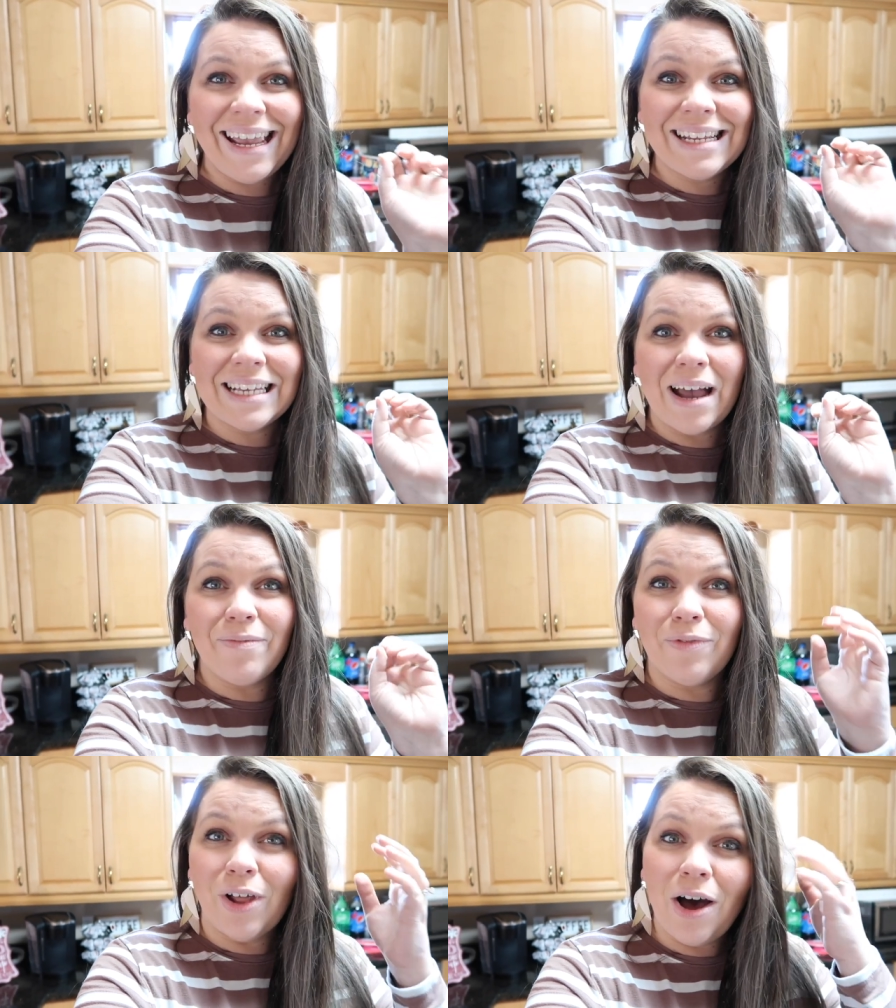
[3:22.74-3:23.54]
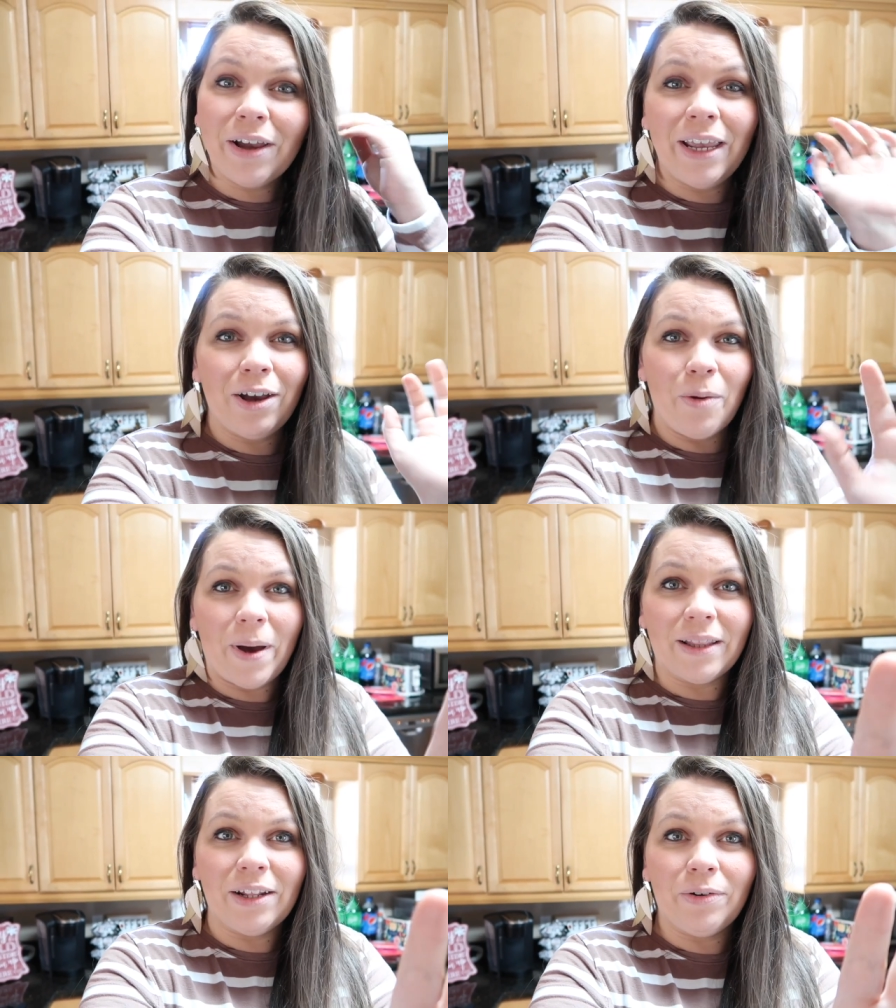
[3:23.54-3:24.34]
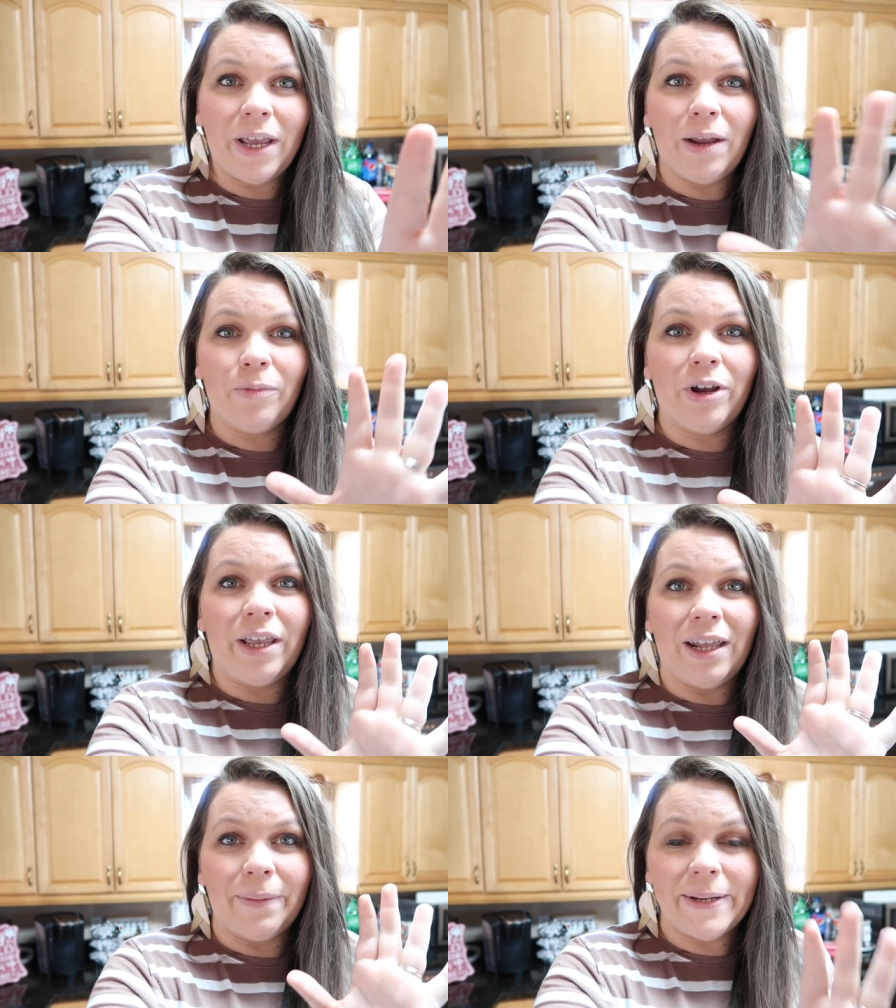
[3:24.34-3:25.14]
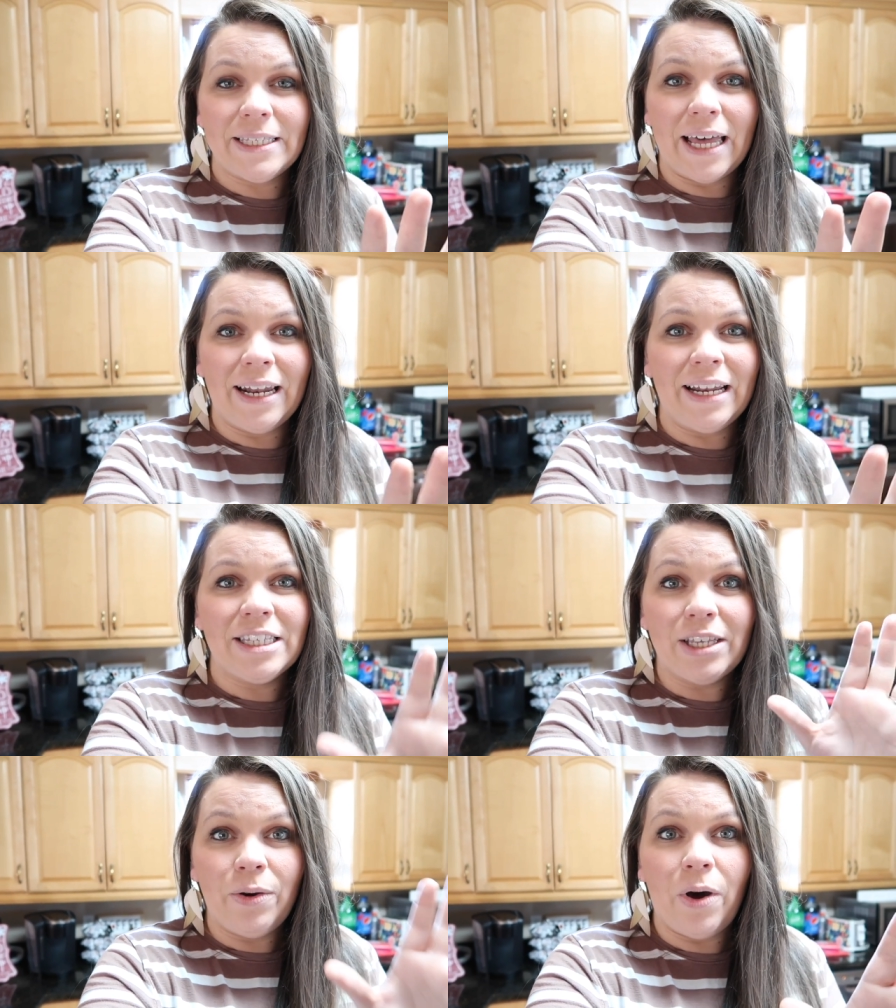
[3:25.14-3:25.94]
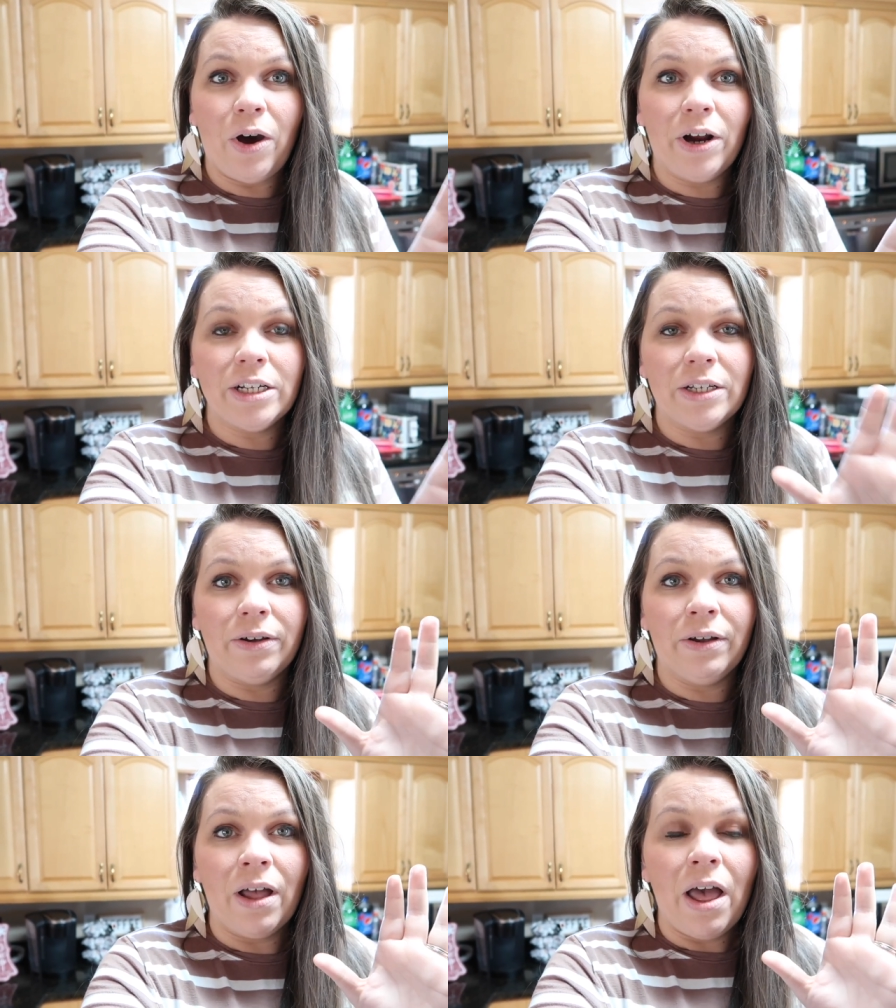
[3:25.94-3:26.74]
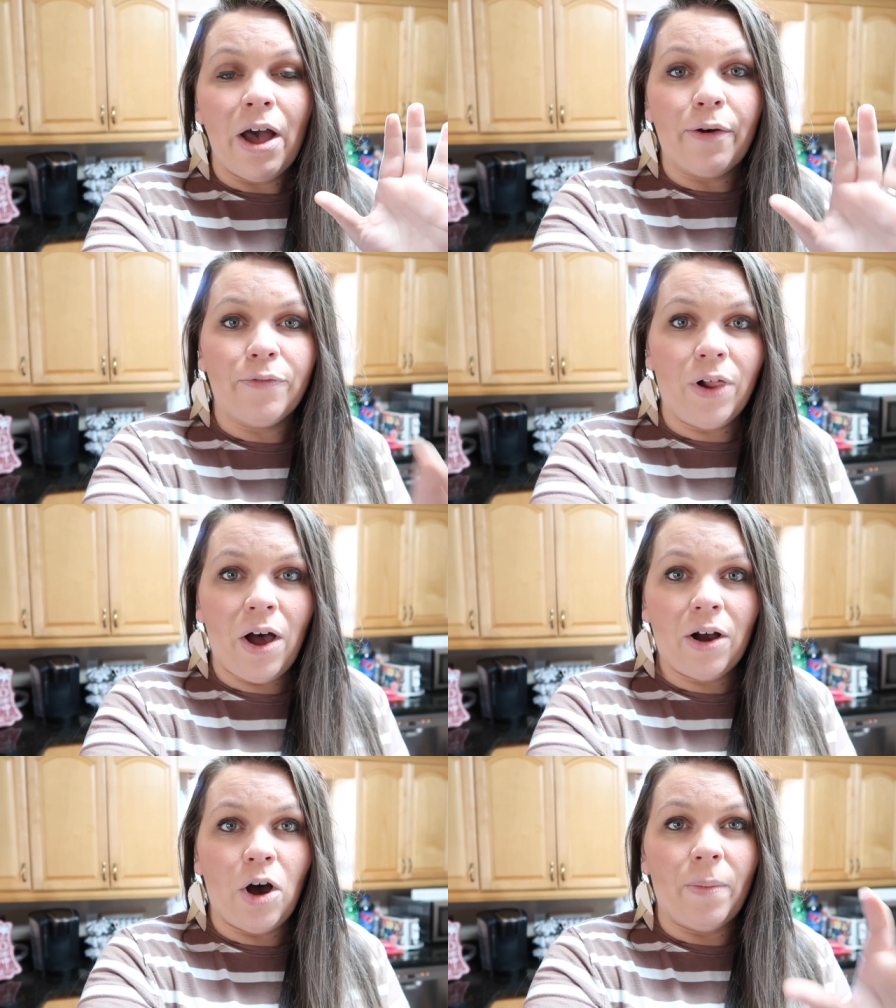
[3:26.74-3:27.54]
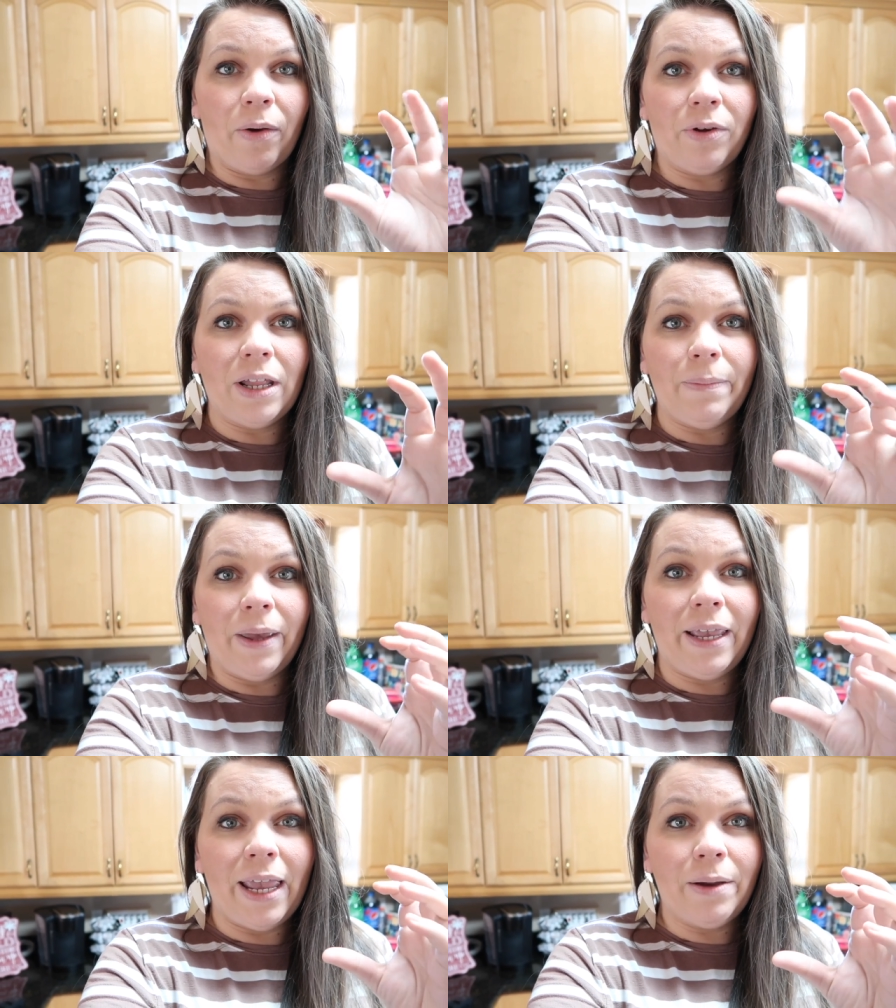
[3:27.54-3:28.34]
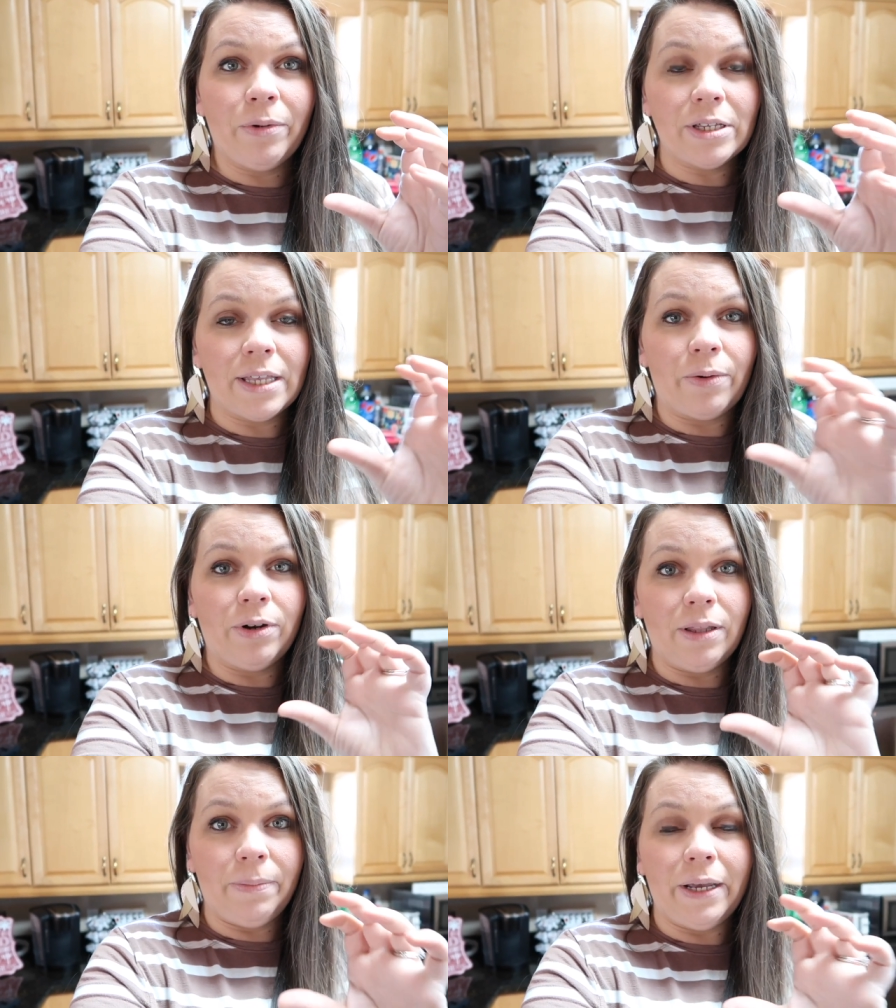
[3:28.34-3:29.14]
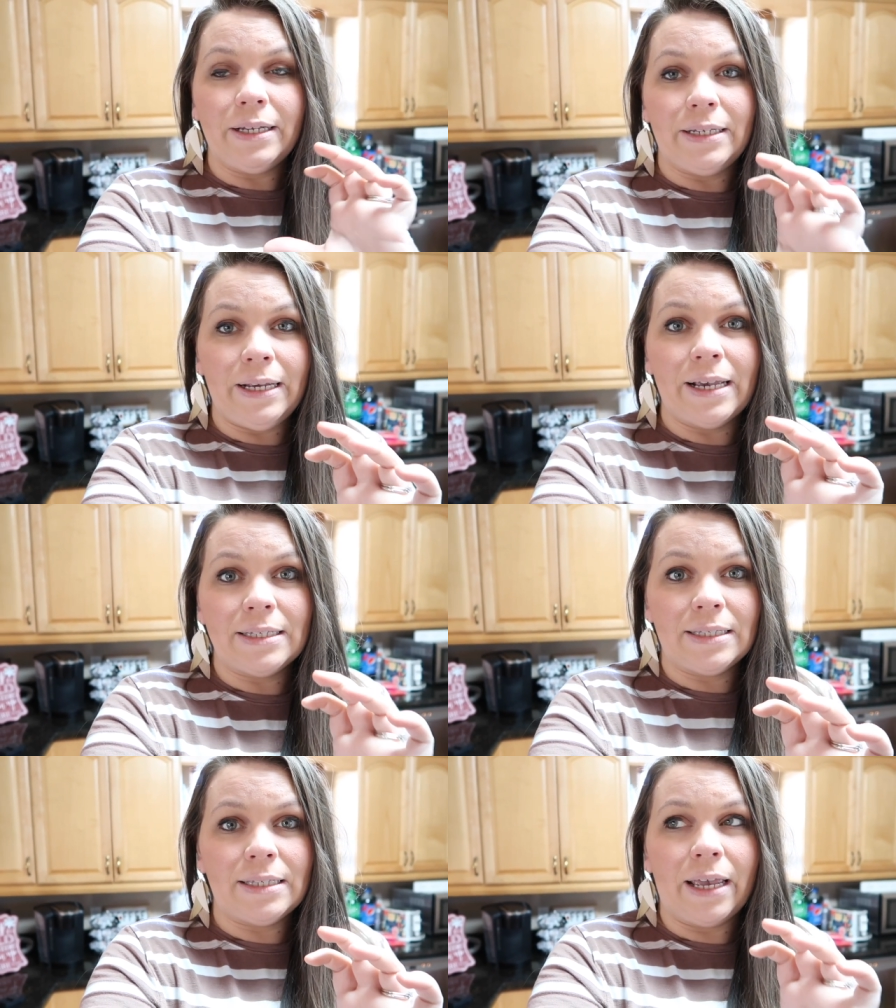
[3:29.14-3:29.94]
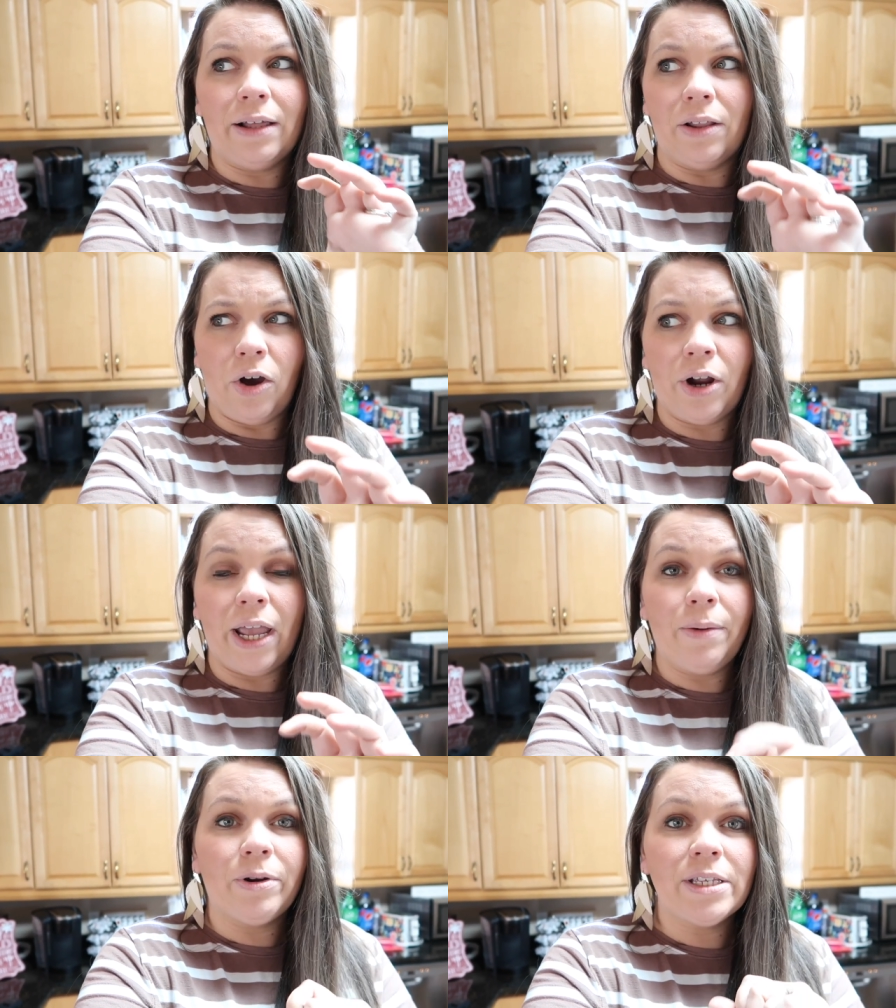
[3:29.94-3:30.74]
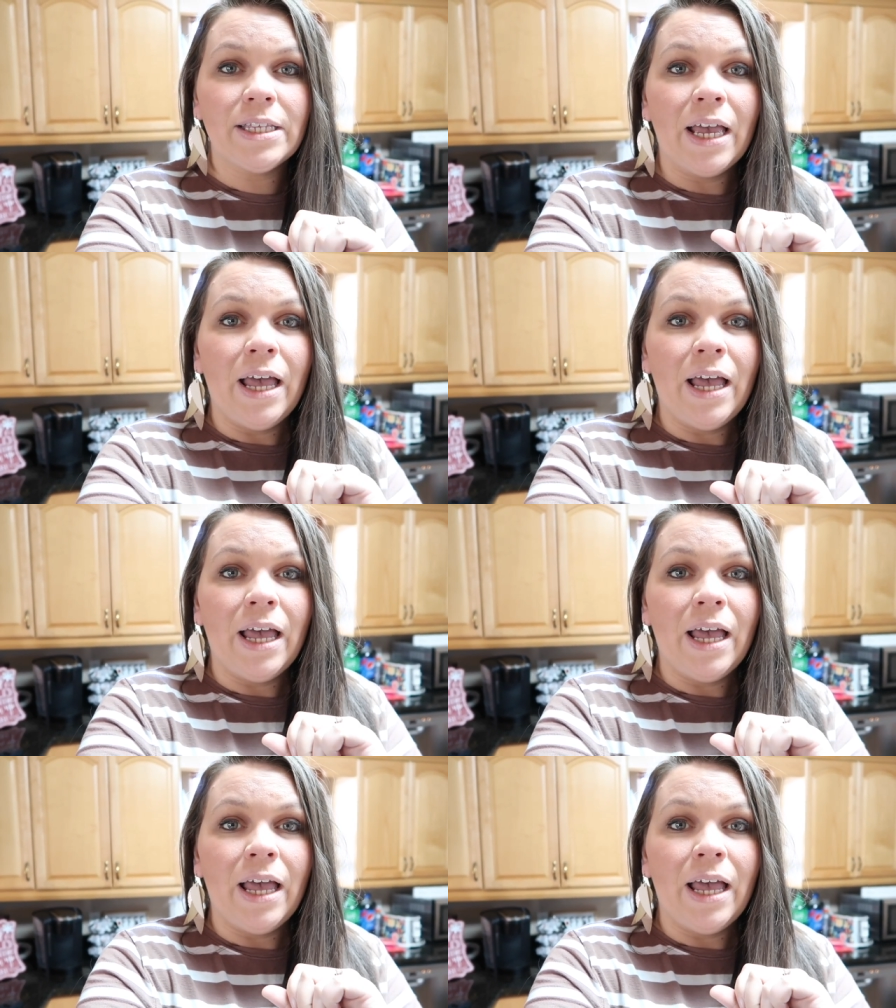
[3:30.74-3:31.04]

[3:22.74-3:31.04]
And I'm vlogging on my little camera again. I'm excited. It's so hard to vlog on my really big camera. It's like one of the big DSLR cameras.